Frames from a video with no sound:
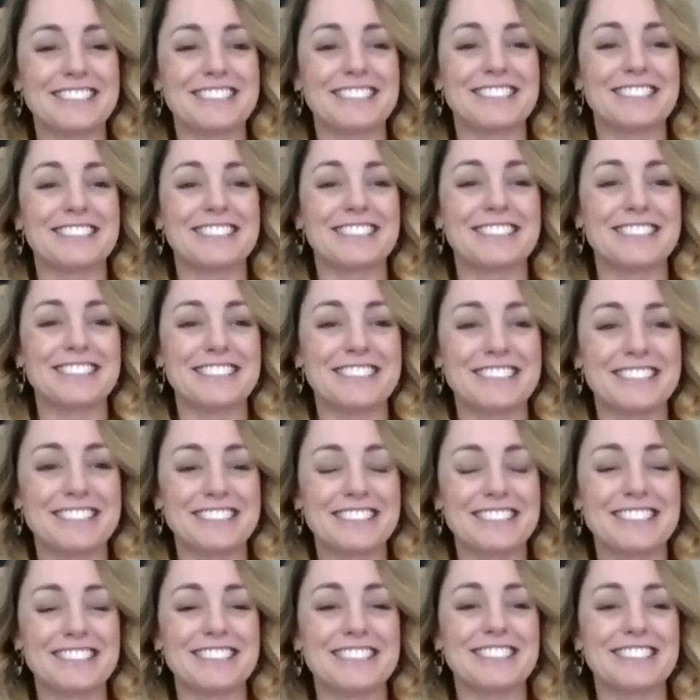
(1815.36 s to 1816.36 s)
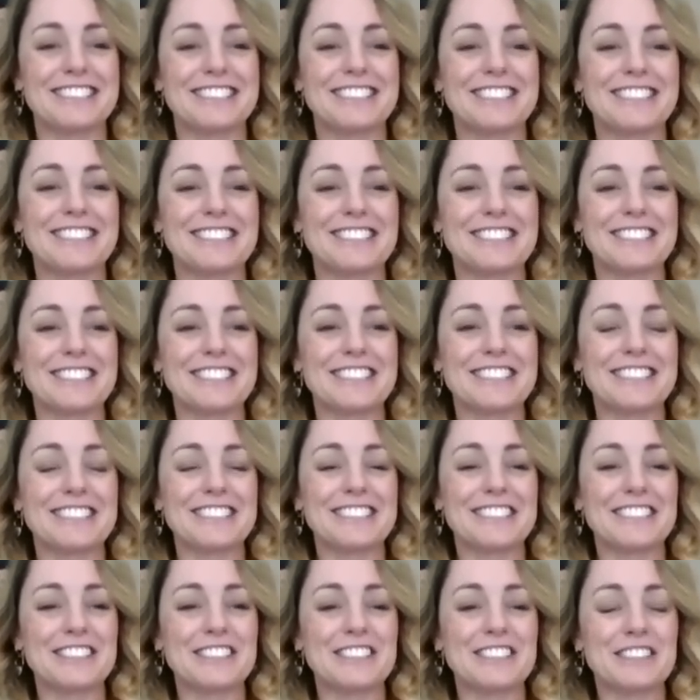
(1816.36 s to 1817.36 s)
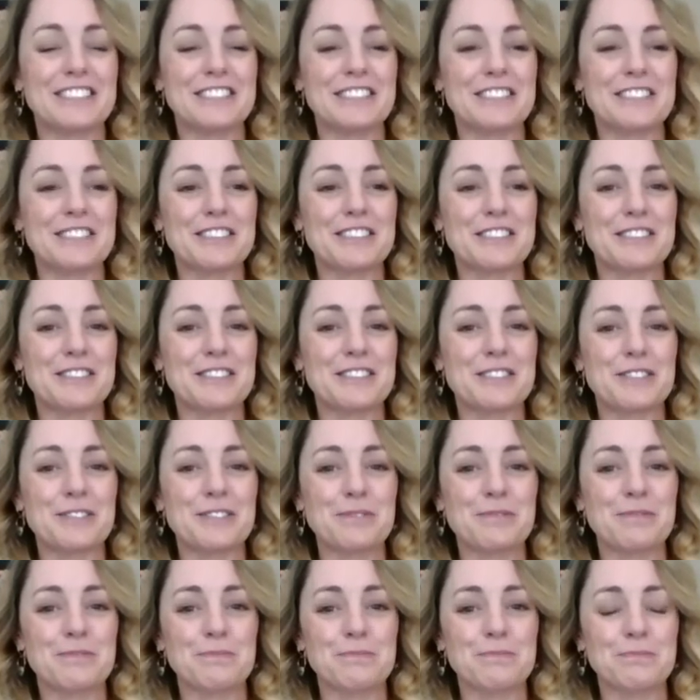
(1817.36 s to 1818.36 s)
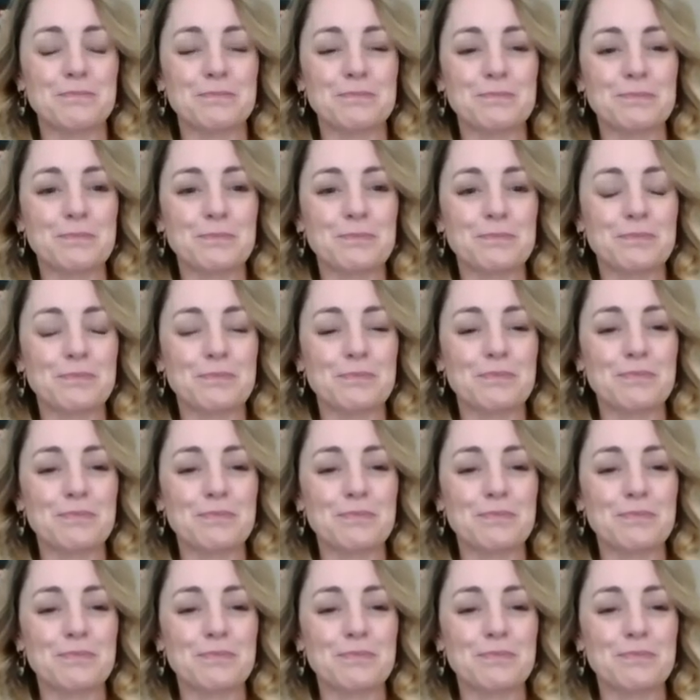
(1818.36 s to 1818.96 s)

This person isn't speaking.